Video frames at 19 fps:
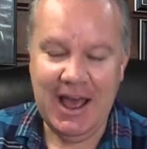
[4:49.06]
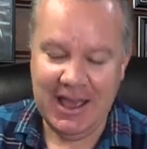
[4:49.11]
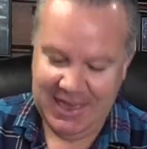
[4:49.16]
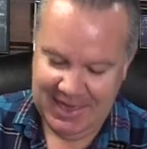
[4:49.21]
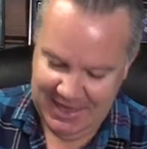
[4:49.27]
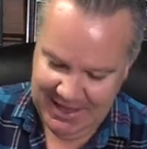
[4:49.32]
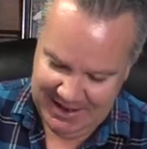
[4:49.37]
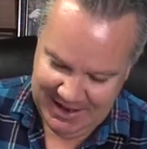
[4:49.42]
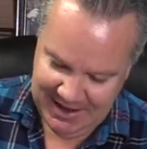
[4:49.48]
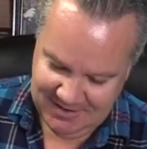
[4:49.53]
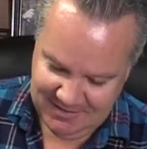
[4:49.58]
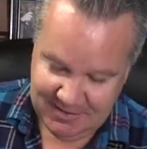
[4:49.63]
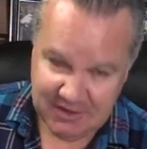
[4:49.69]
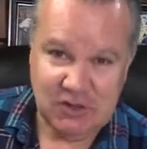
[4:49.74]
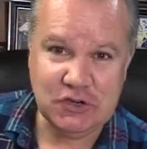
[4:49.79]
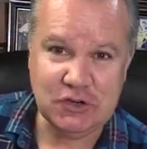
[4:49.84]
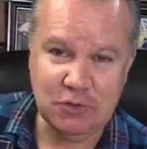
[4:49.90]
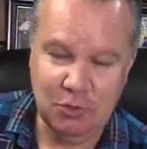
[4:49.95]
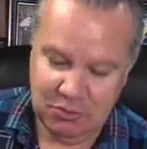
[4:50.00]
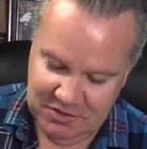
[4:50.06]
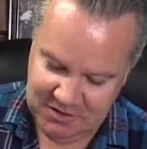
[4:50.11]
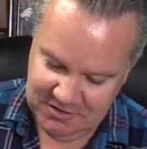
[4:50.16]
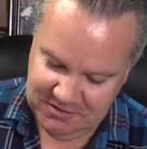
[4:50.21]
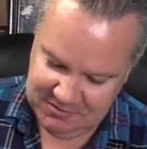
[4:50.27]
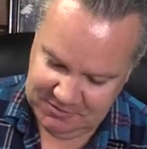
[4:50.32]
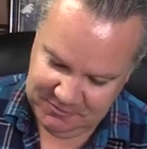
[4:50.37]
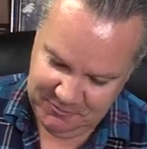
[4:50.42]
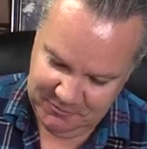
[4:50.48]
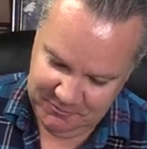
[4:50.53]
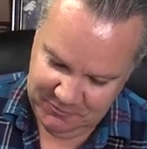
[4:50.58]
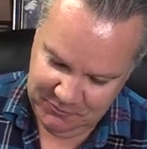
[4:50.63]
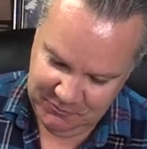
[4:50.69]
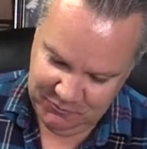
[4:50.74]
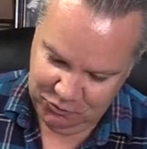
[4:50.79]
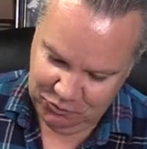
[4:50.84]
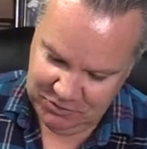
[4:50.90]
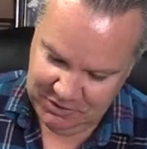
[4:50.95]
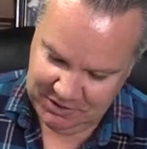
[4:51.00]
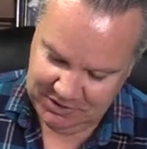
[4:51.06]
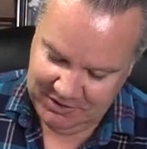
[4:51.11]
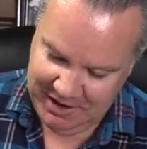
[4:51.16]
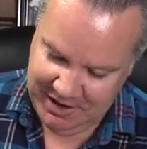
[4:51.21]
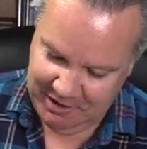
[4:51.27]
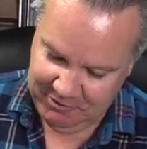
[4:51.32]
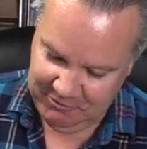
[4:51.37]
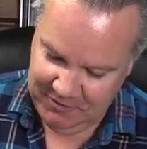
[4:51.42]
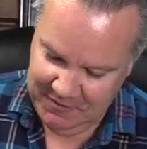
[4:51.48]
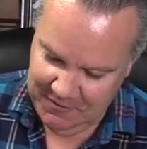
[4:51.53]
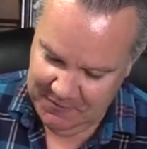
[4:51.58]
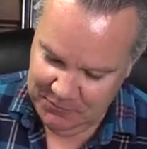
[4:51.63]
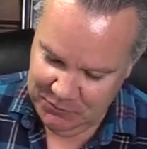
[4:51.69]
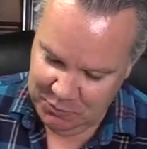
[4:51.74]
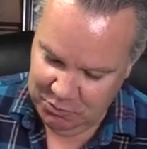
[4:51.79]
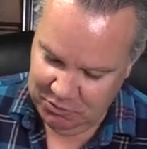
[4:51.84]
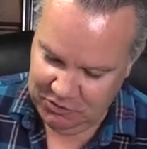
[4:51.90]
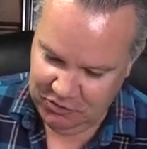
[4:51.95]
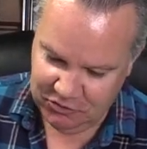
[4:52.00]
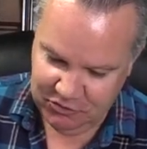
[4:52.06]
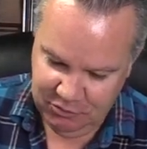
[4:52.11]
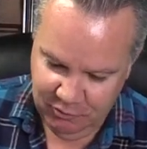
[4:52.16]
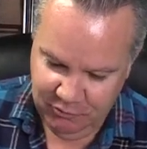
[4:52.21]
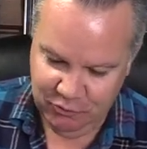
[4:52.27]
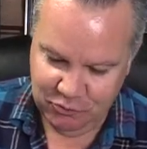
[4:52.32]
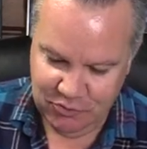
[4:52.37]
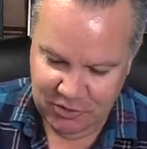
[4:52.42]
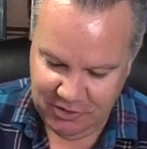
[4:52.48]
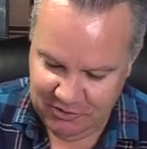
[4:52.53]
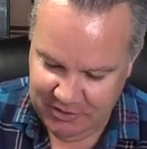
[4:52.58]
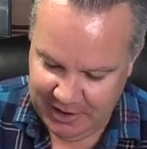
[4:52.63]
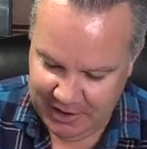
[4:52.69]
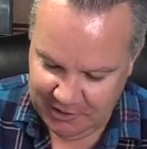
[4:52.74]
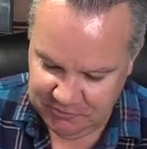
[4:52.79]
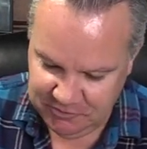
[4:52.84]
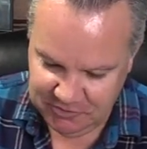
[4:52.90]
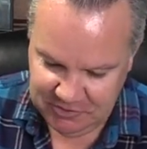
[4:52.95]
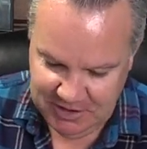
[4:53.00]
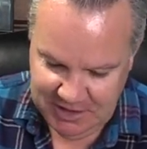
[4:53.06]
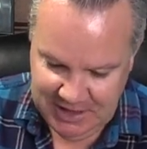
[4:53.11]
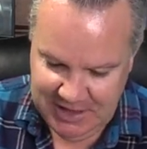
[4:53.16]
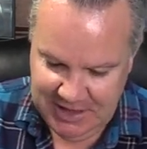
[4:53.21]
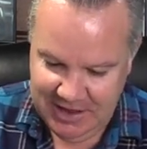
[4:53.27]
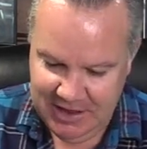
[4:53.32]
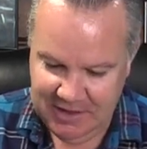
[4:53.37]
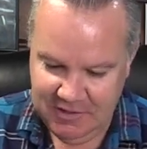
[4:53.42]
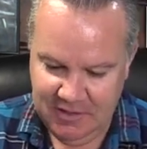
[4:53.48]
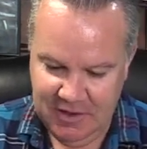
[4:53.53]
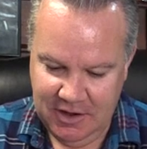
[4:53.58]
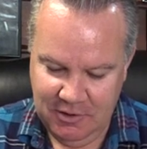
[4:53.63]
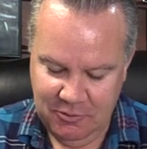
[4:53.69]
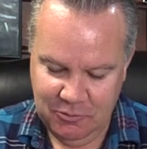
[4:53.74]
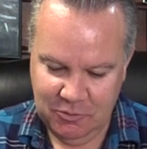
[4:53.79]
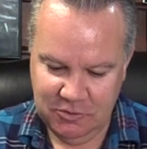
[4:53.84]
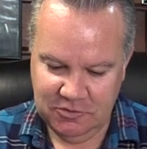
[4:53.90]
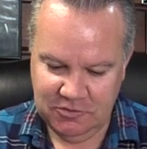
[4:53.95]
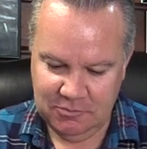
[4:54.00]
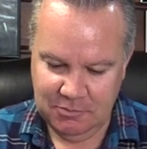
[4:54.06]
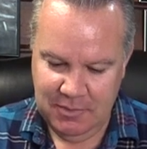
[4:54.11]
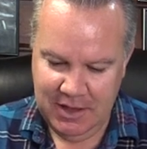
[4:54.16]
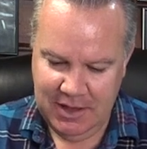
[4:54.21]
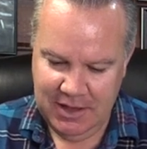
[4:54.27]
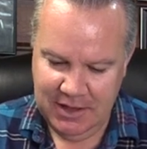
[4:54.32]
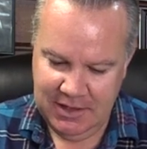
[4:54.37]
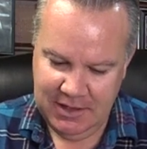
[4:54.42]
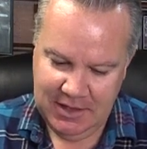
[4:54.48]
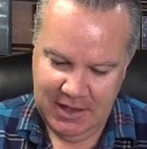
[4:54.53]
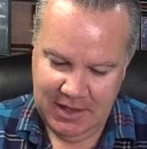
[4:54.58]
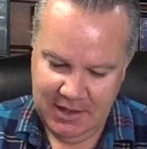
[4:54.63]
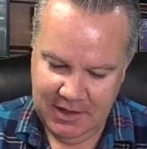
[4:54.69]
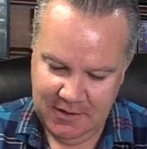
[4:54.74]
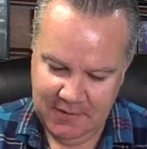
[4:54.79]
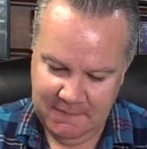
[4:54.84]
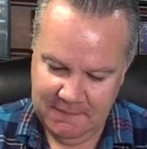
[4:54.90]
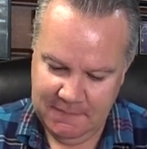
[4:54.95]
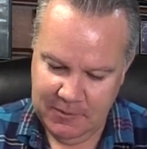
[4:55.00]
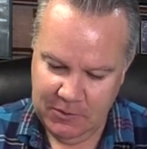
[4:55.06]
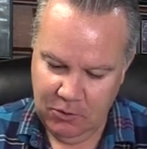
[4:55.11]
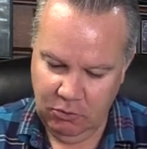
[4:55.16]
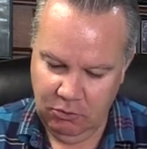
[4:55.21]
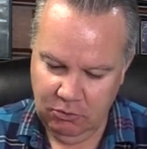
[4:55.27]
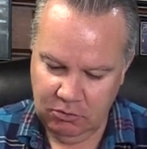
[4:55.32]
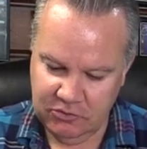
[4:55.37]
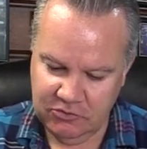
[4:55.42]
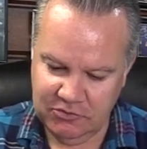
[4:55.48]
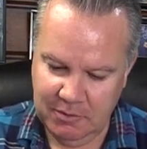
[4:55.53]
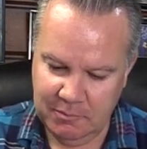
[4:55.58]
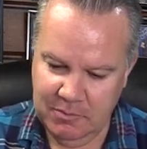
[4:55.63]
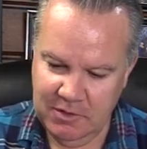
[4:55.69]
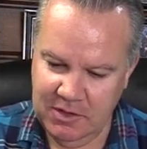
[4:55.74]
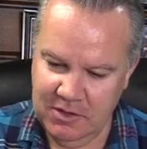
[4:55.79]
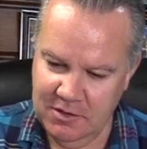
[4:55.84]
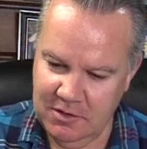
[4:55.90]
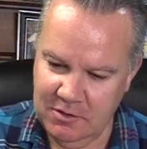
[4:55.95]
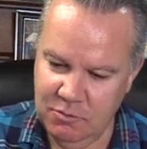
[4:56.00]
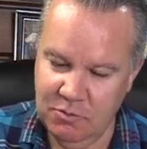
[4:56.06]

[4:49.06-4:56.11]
I can't actually show this photograph. Well, there are two photographs. Uh, there was my uh, old drum kit